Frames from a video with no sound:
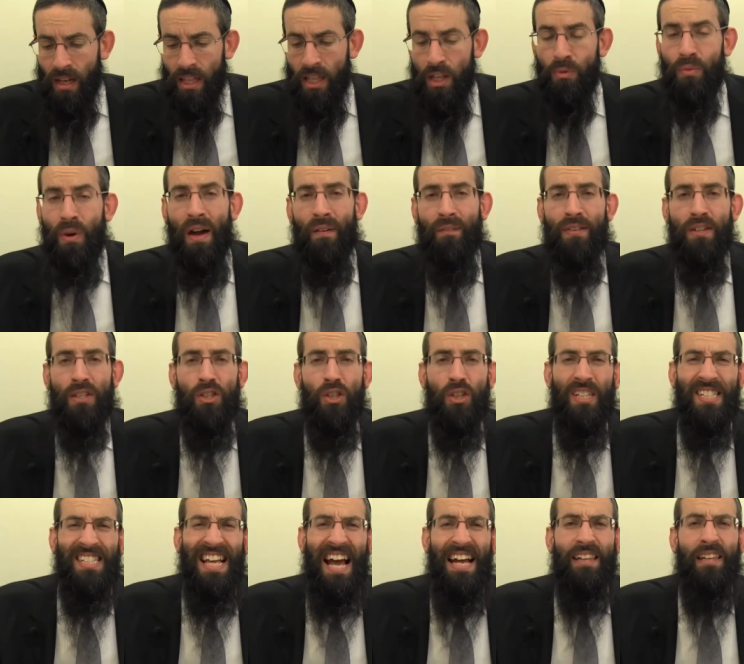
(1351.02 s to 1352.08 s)
the reference to
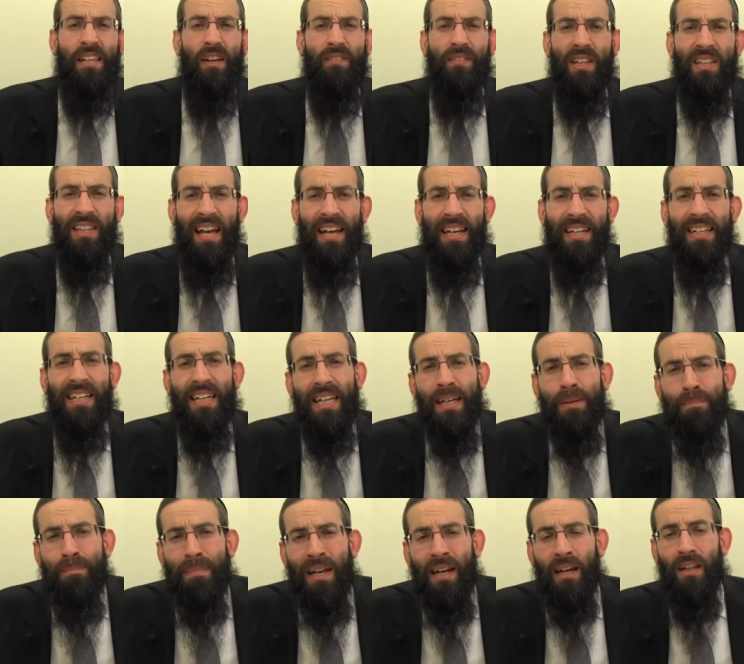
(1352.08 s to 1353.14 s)
the sanctity of the day
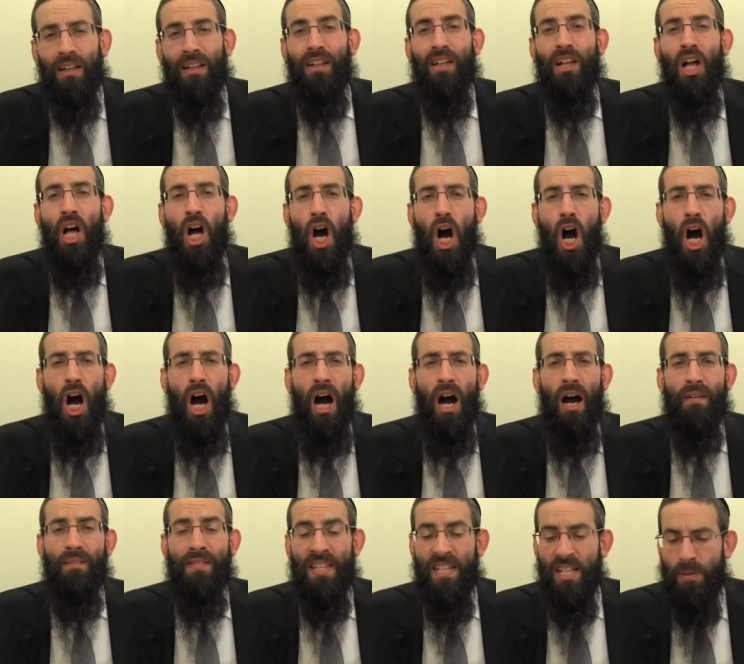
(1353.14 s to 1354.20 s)
in middle
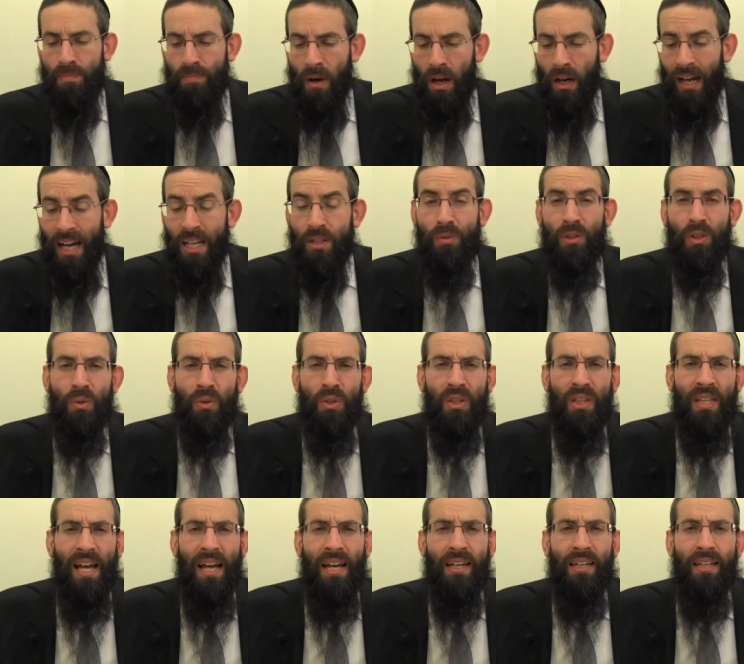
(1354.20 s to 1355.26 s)
of this bracha, as we do
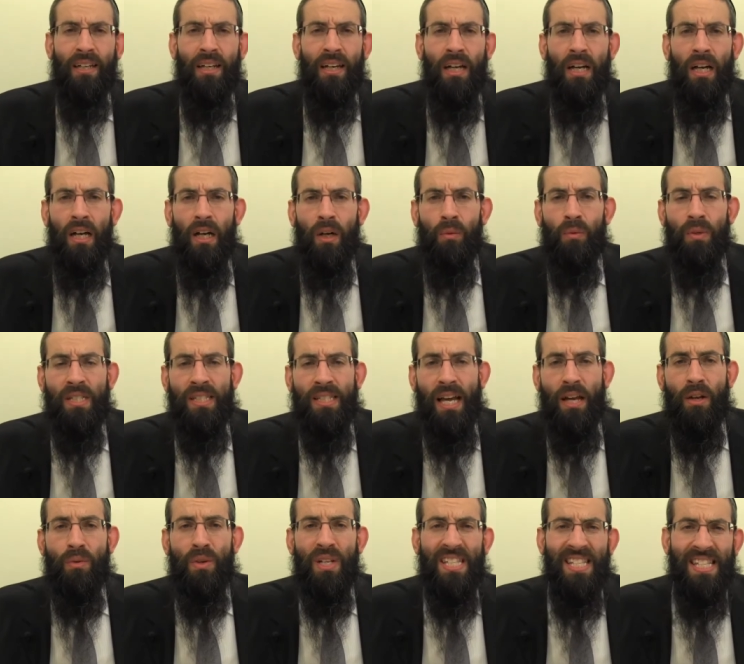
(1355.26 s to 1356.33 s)
today. We
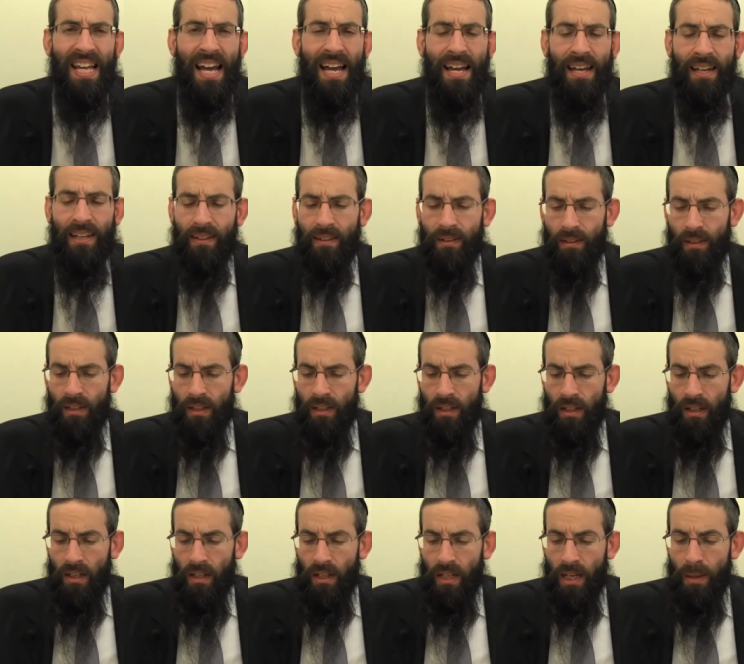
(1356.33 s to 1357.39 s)
say ritzei
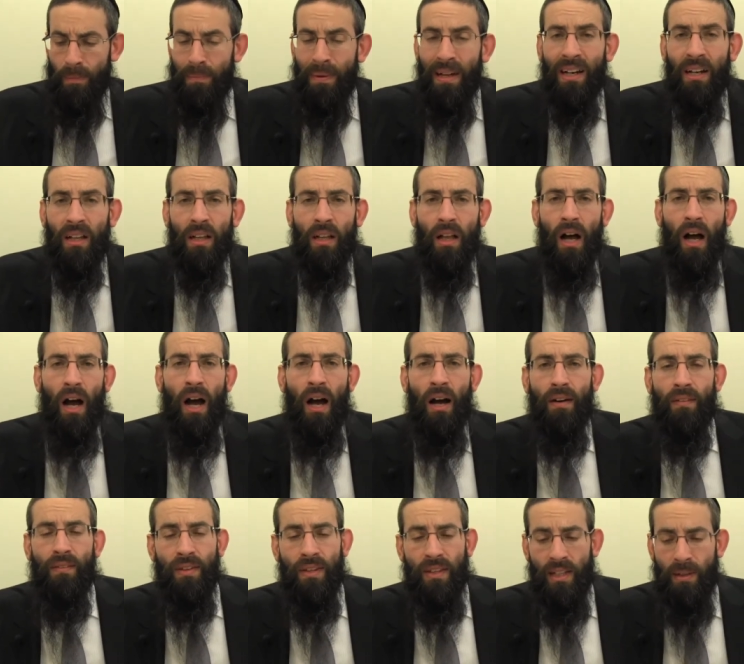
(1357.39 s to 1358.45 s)
in middle
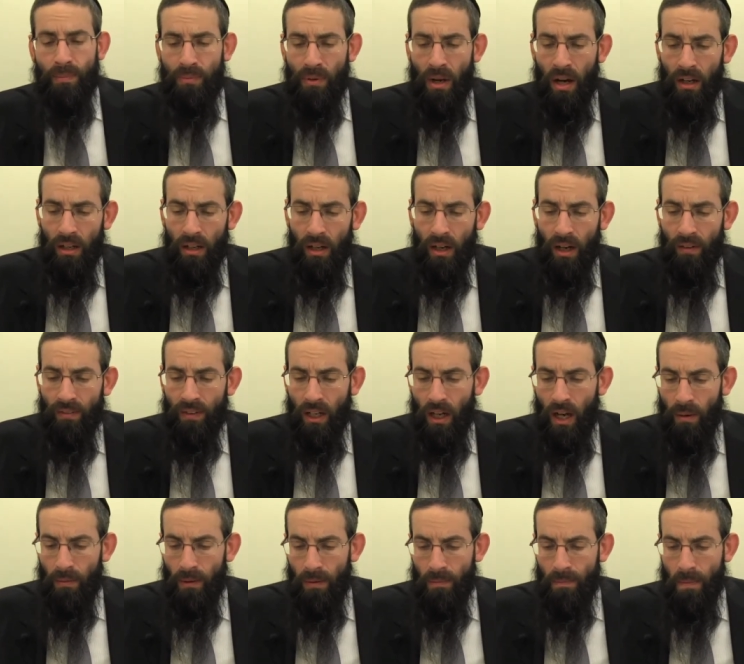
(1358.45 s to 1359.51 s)
of the bracha of
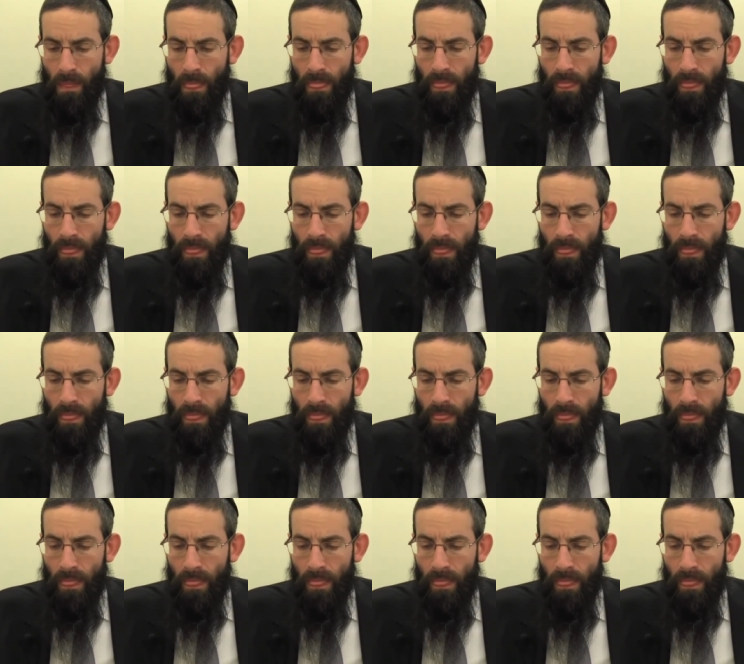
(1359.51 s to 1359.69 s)
nachama.